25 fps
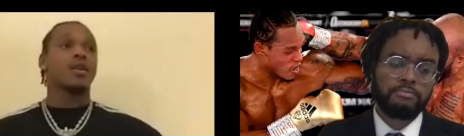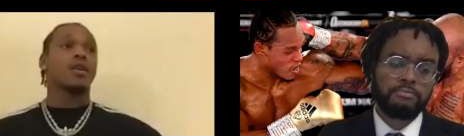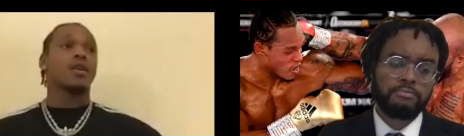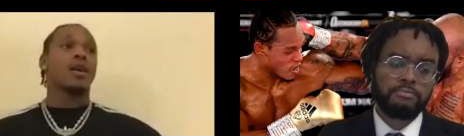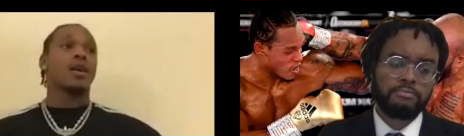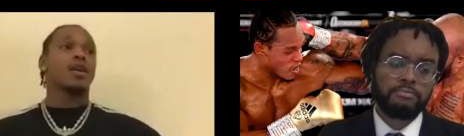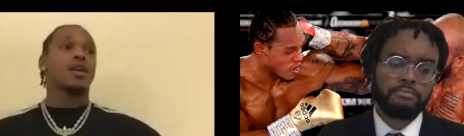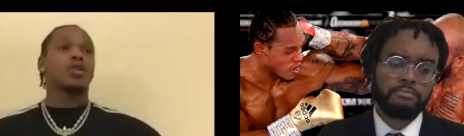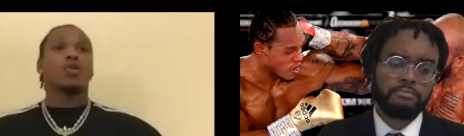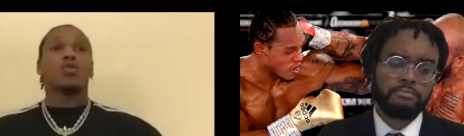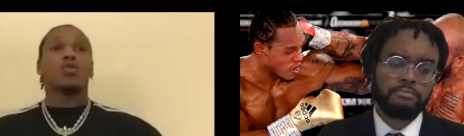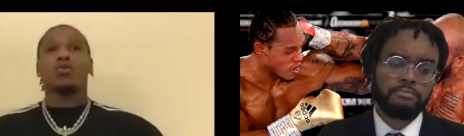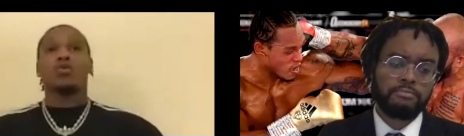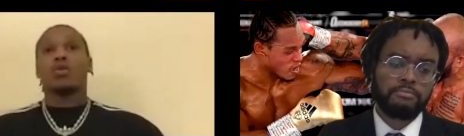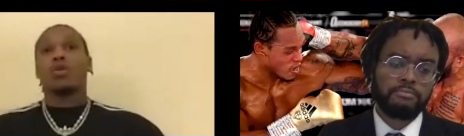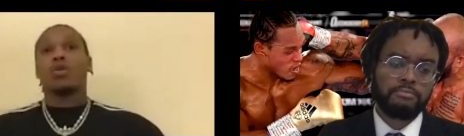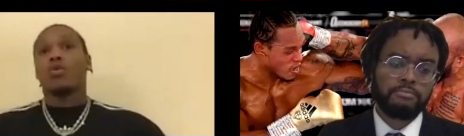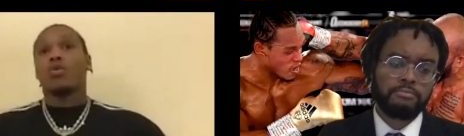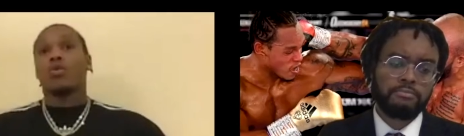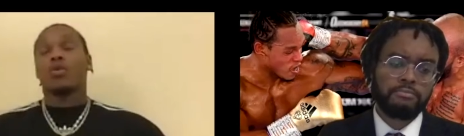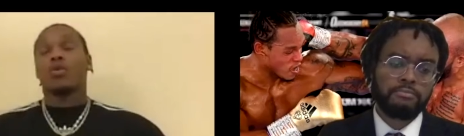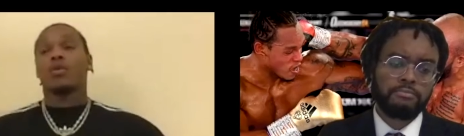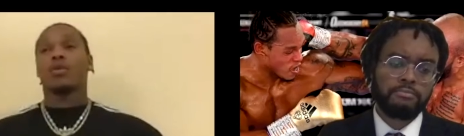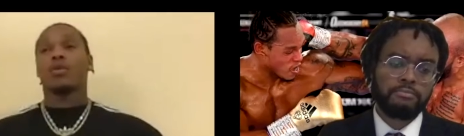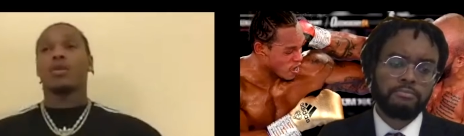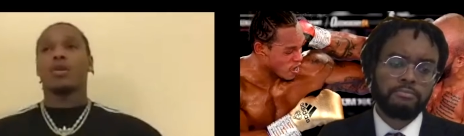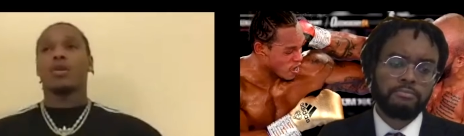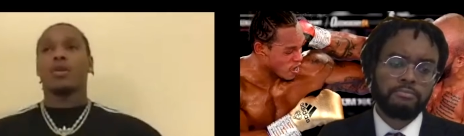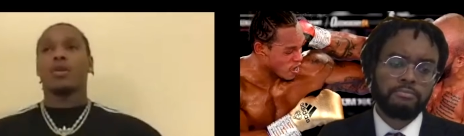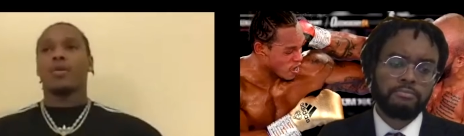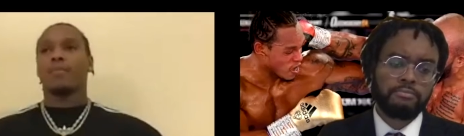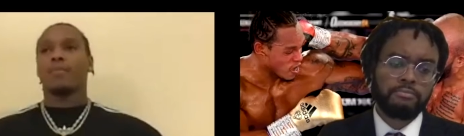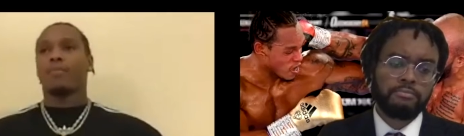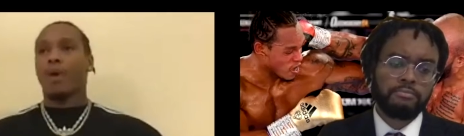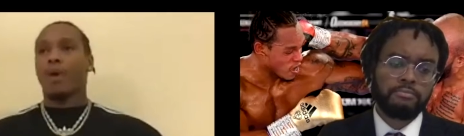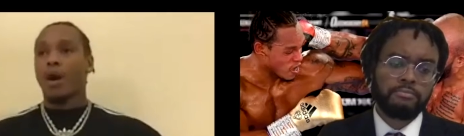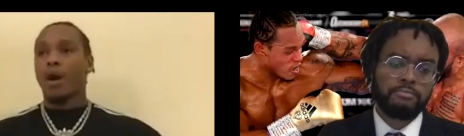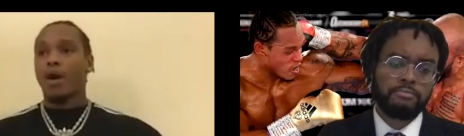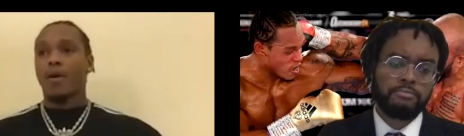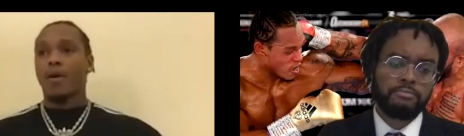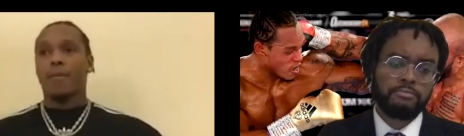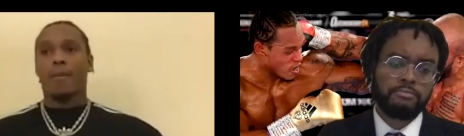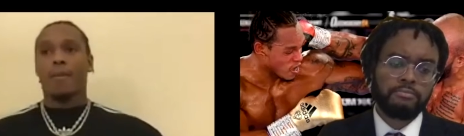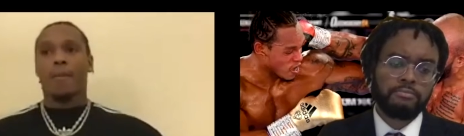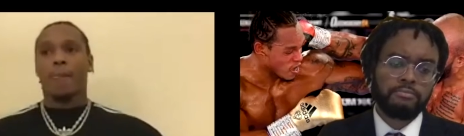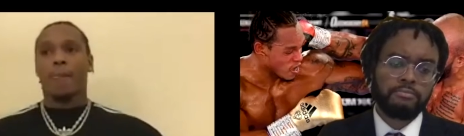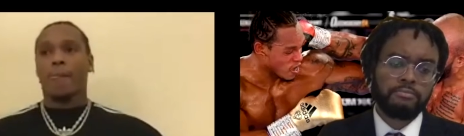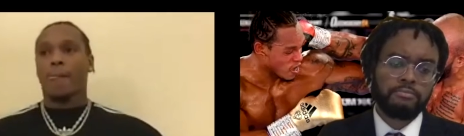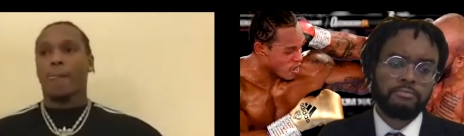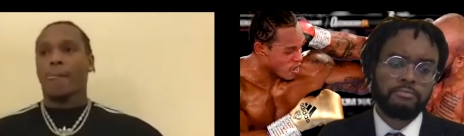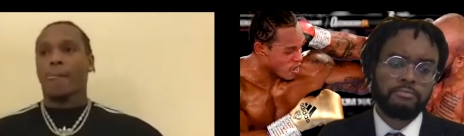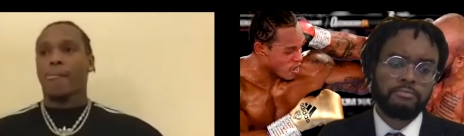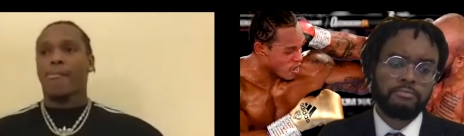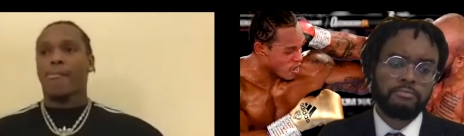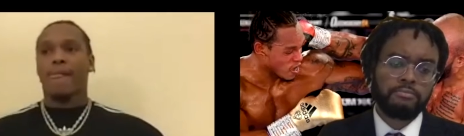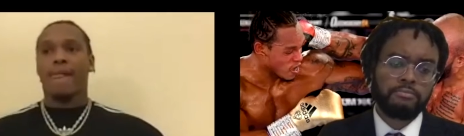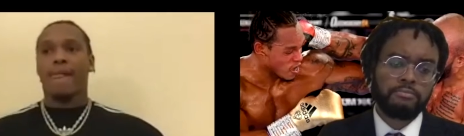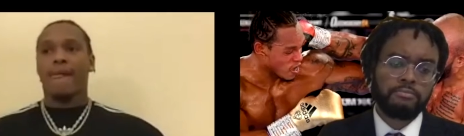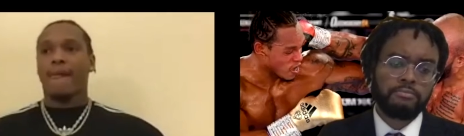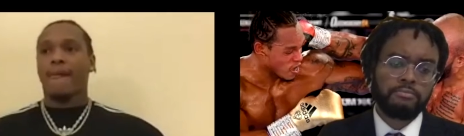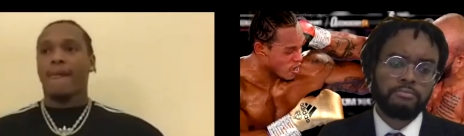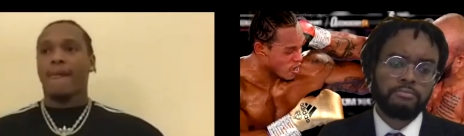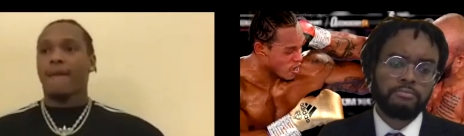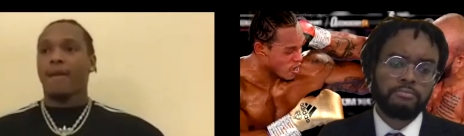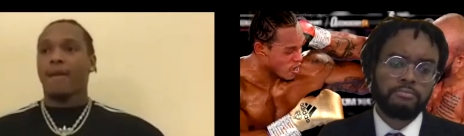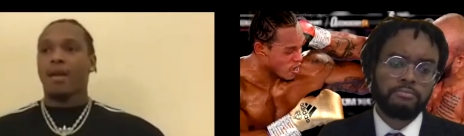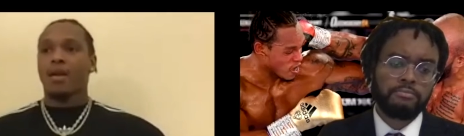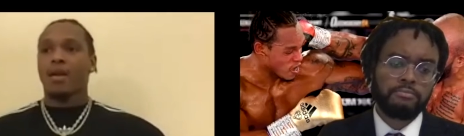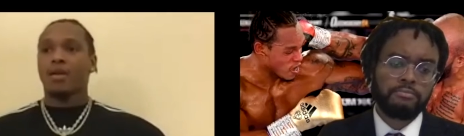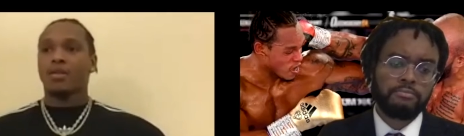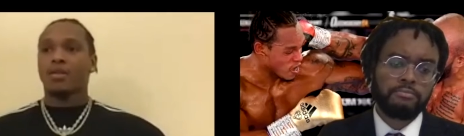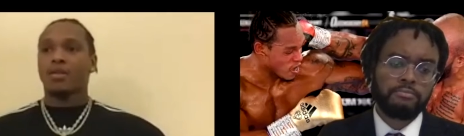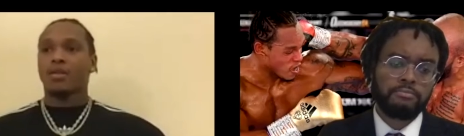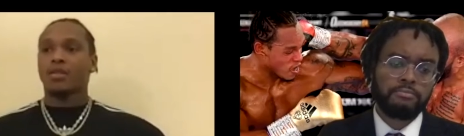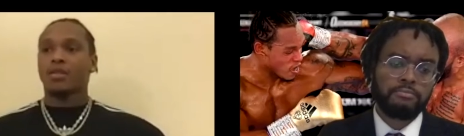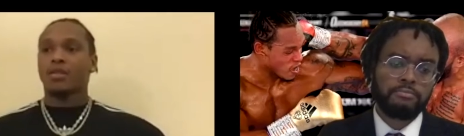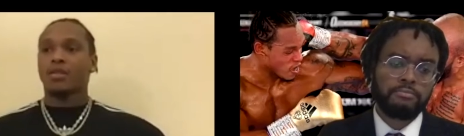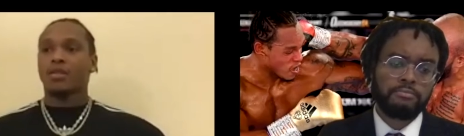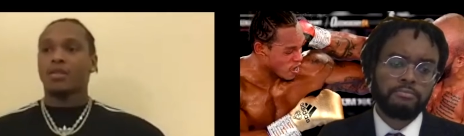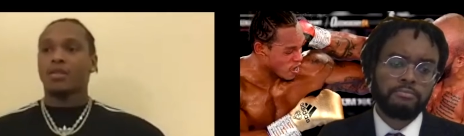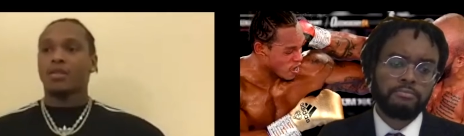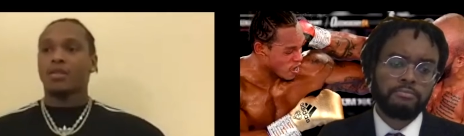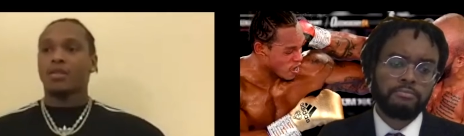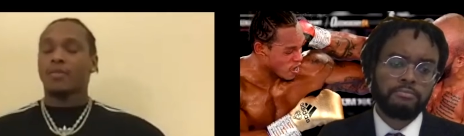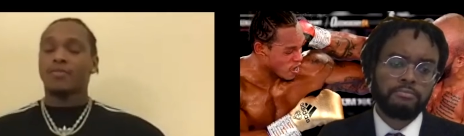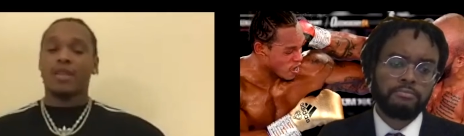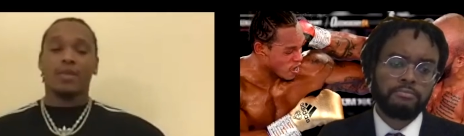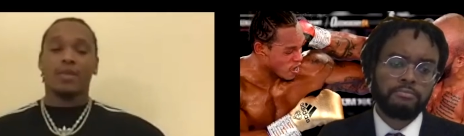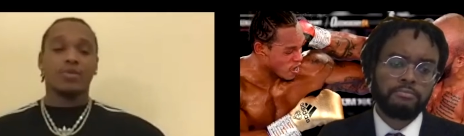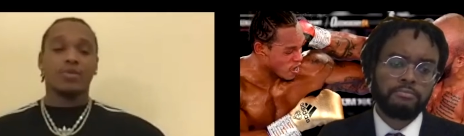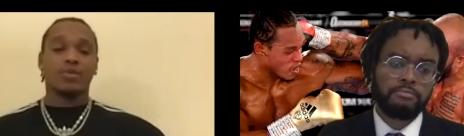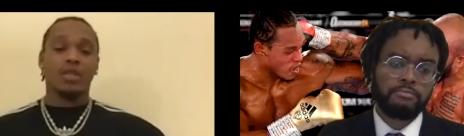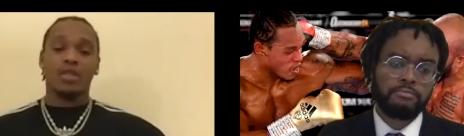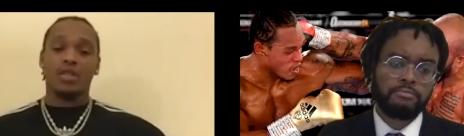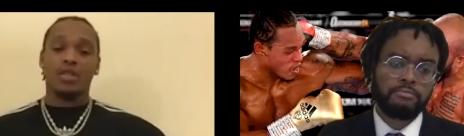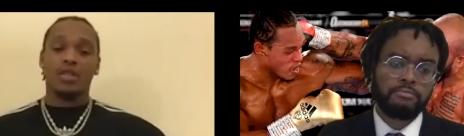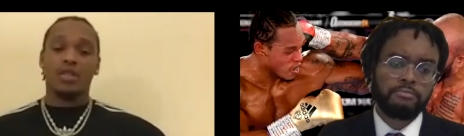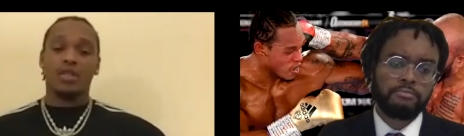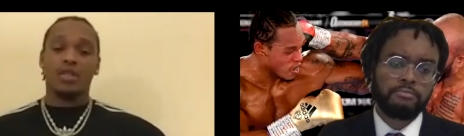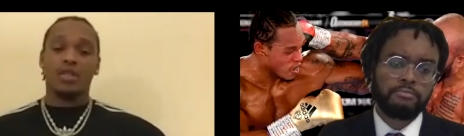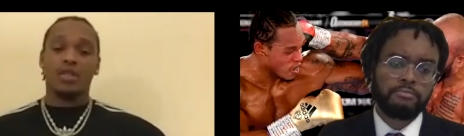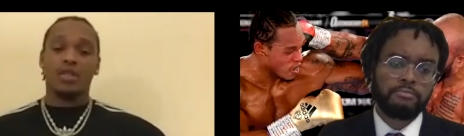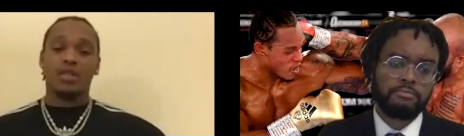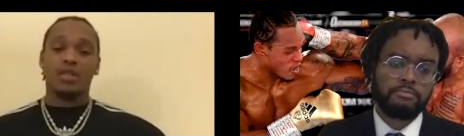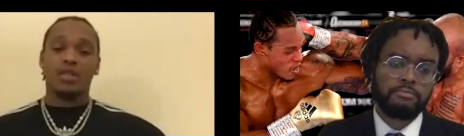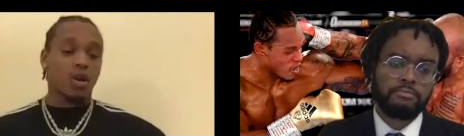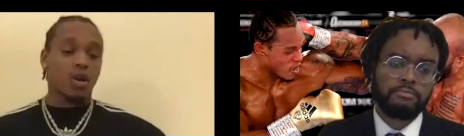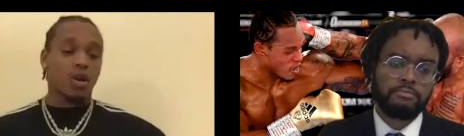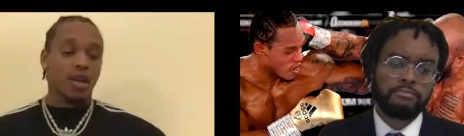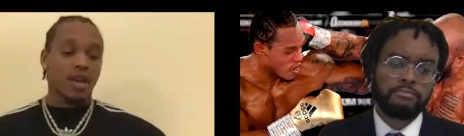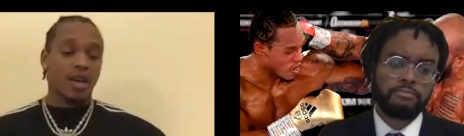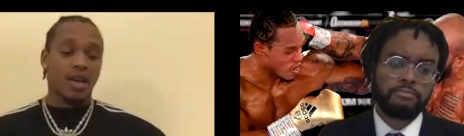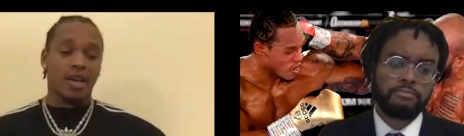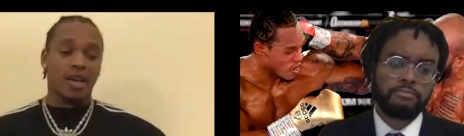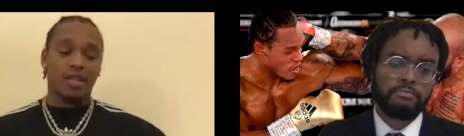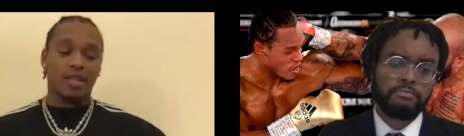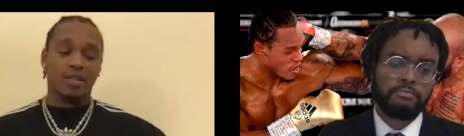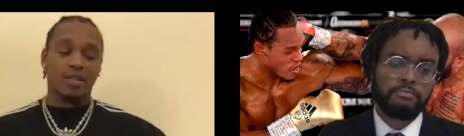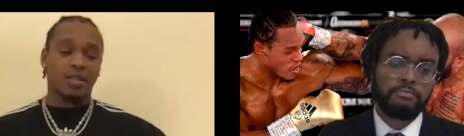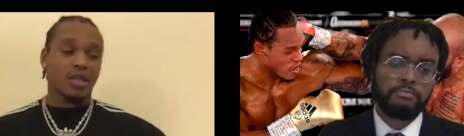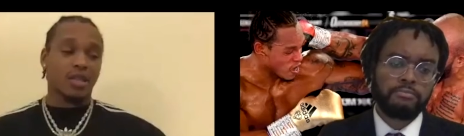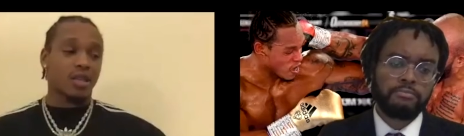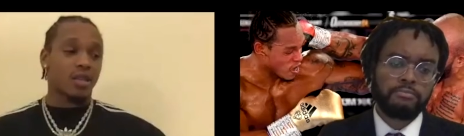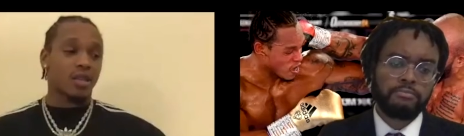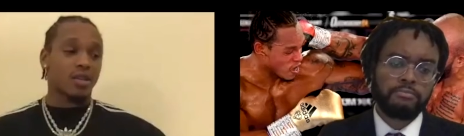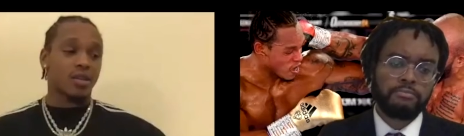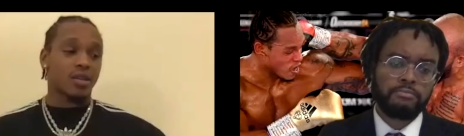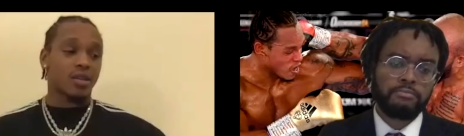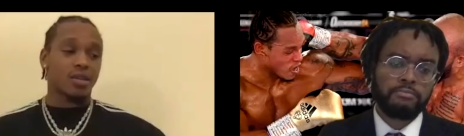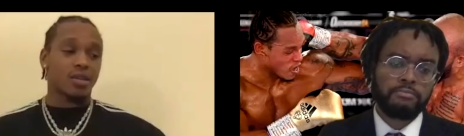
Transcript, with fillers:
Speaker 1: I don't know. But sometimes you need to dog it out and say